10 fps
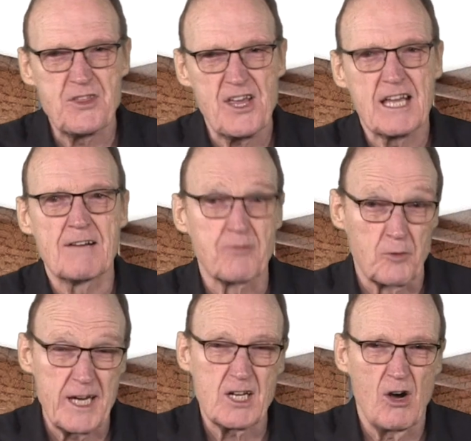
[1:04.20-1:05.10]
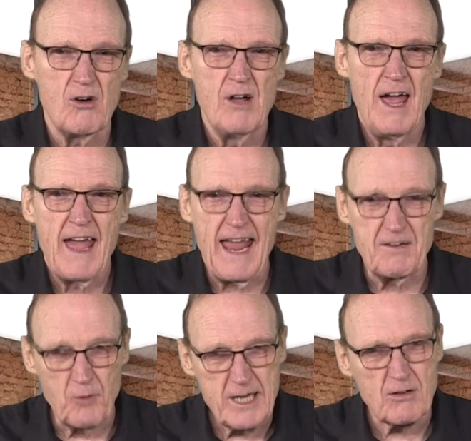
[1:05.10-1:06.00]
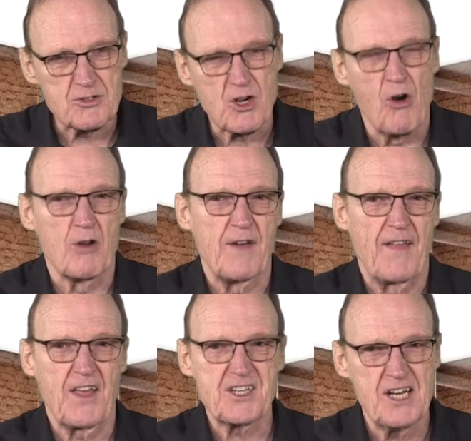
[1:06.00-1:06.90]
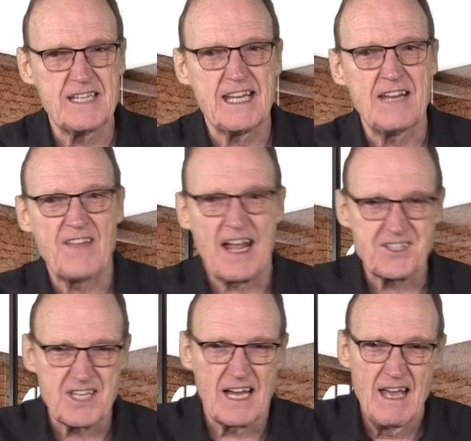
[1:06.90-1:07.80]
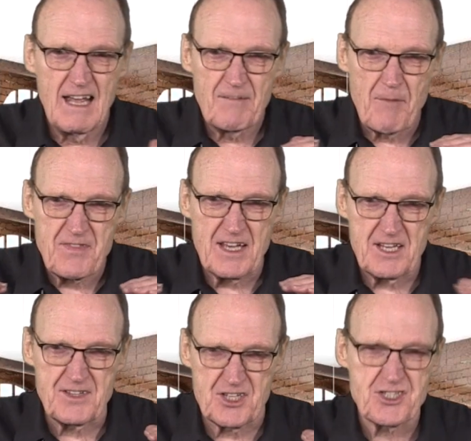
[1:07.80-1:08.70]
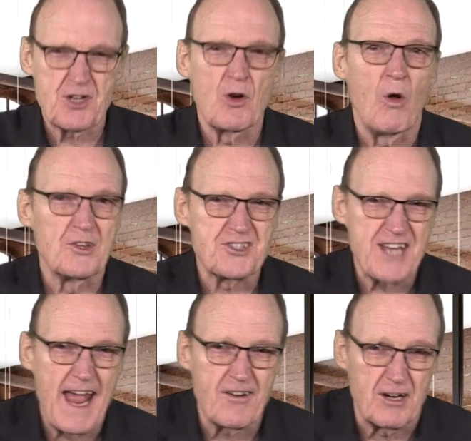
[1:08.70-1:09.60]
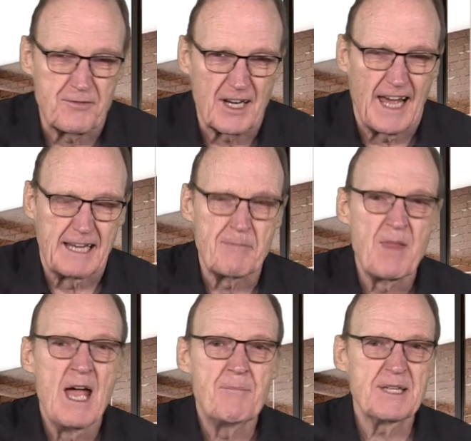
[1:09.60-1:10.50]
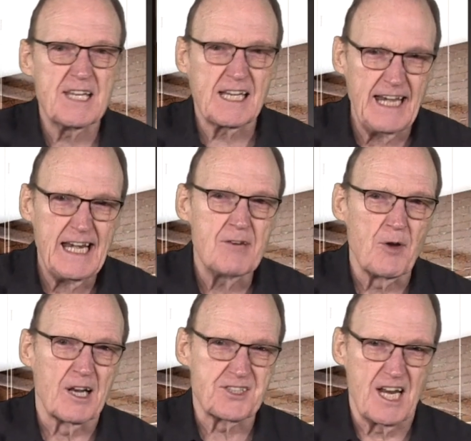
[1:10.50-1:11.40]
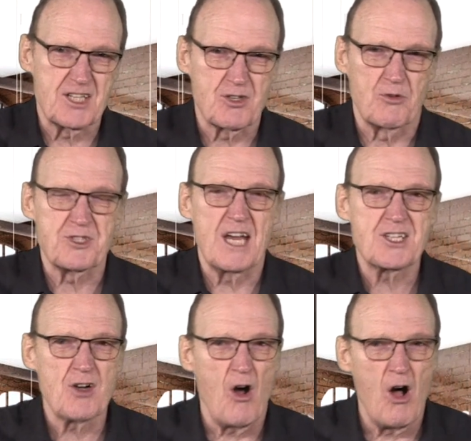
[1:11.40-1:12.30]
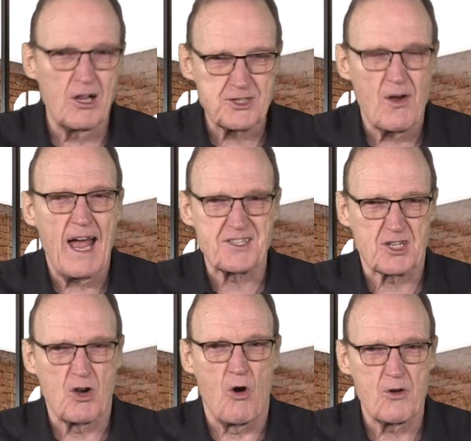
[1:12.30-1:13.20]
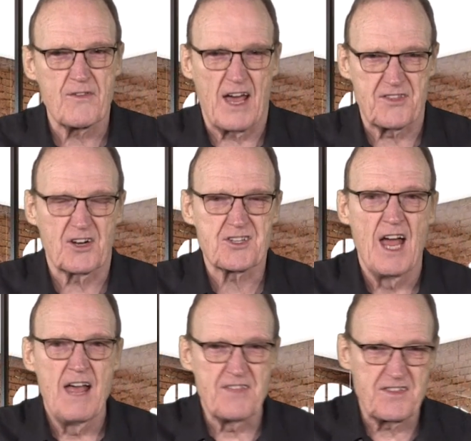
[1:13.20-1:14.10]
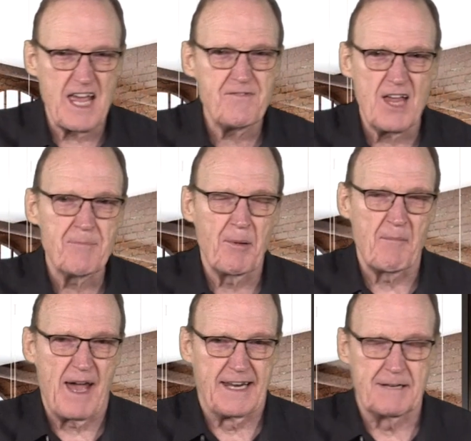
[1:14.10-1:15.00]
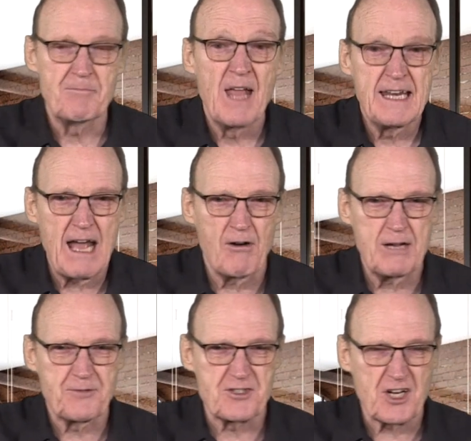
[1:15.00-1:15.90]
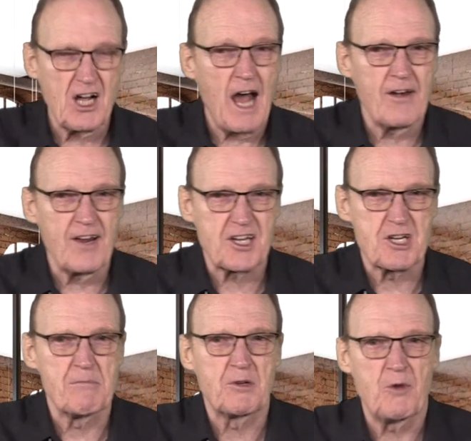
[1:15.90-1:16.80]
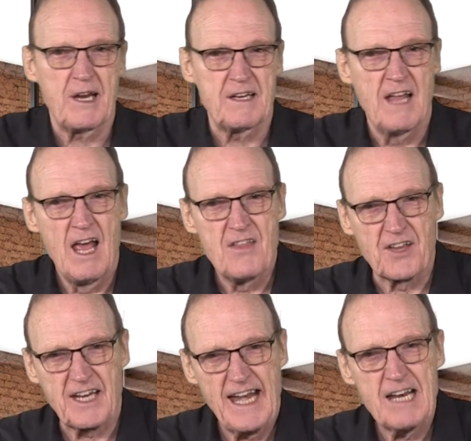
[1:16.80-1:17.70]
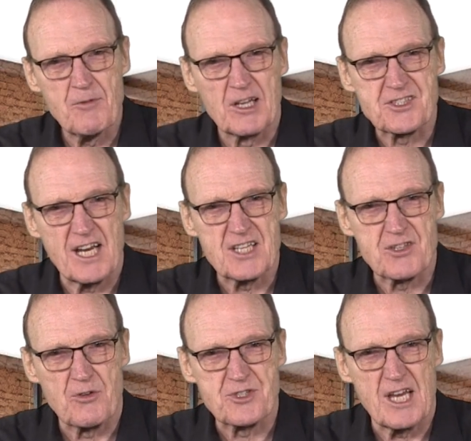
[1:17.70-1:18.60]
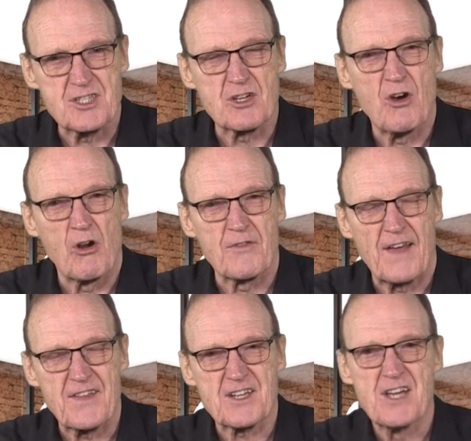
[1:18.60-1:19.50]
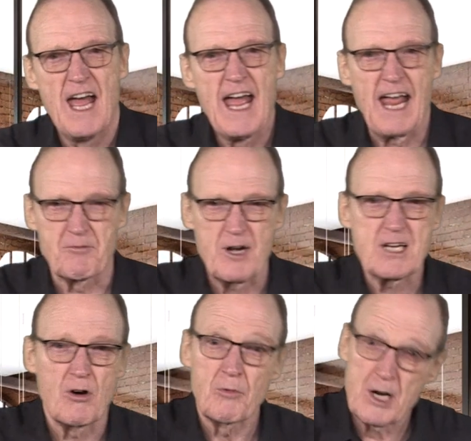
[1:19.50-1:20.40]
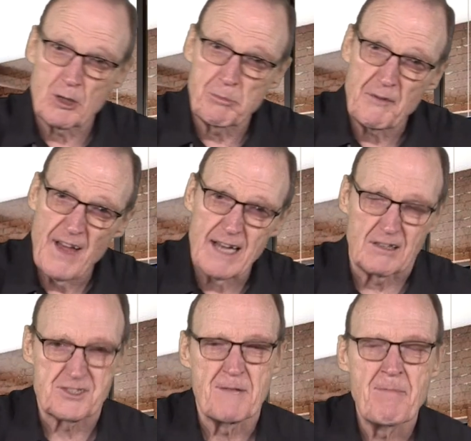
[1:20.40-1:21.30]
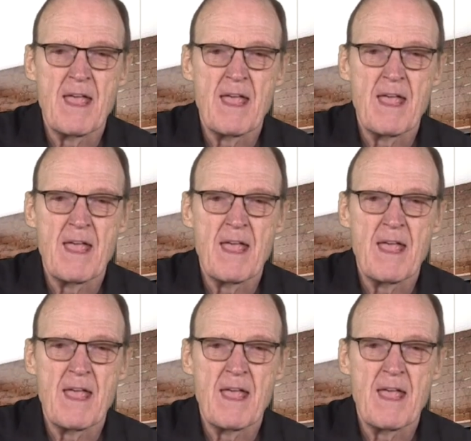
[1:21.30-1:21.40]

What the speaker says: think of RICO and RICO's code of ethics, and indeed that's the gold standard, if you like. But the Canadian Real Estate Association also has a code of ethics that they've implemented. Now, if there's a contradiction between the Canadian Real Estate Association code of ethics and RICO, RICO prevails.